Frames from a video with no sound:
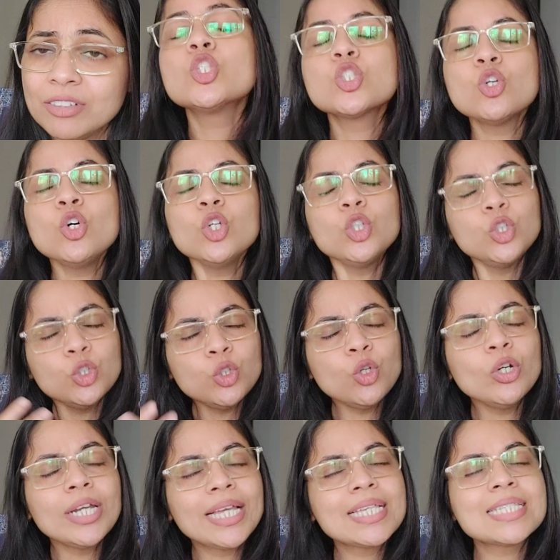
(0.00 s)
So,
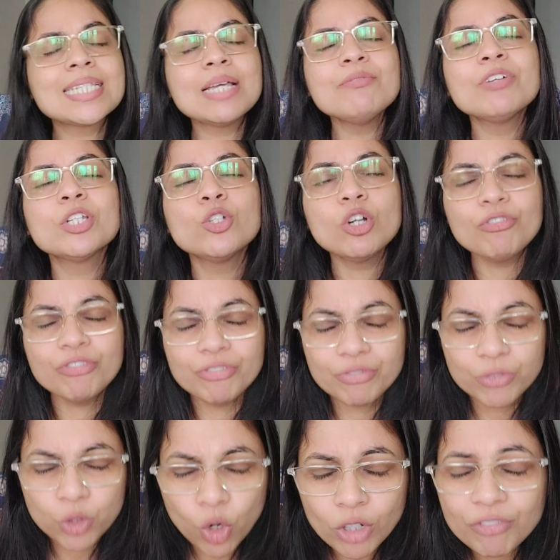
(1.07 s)
next time when you
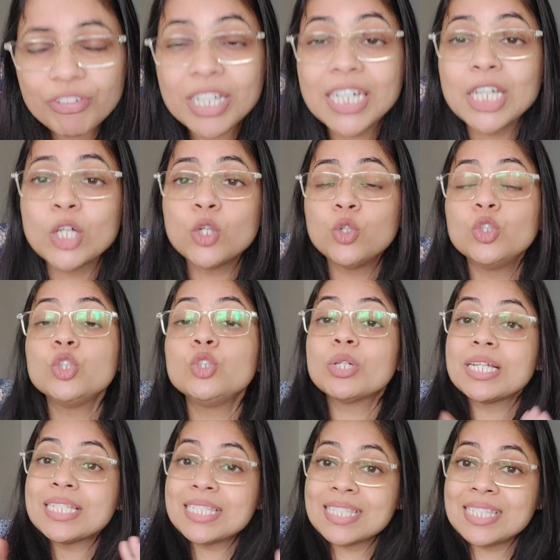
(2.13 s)
are not feeling good, you
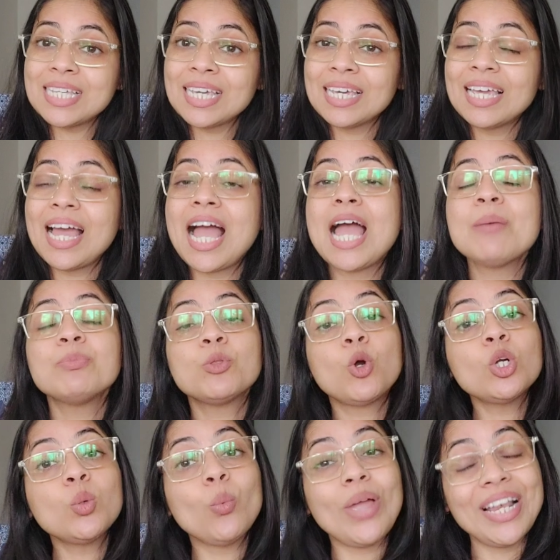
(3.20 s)
can say, I'm
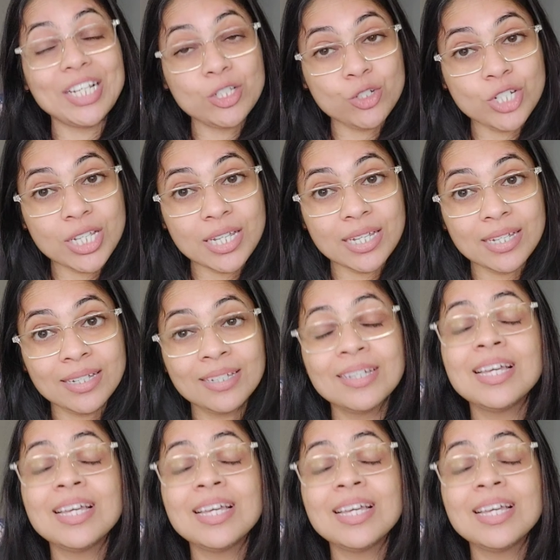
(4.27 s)
not well today.